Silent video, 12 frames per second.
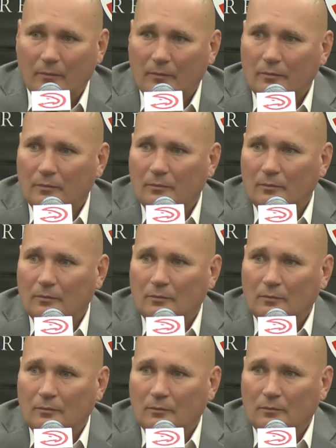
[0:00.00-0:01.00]

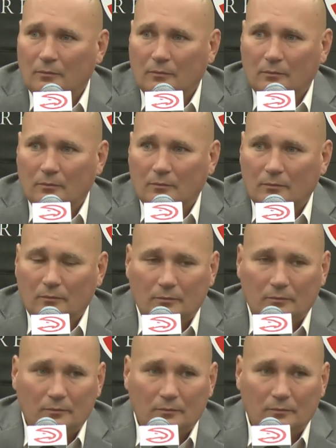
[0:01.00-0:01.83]
Nothing is said.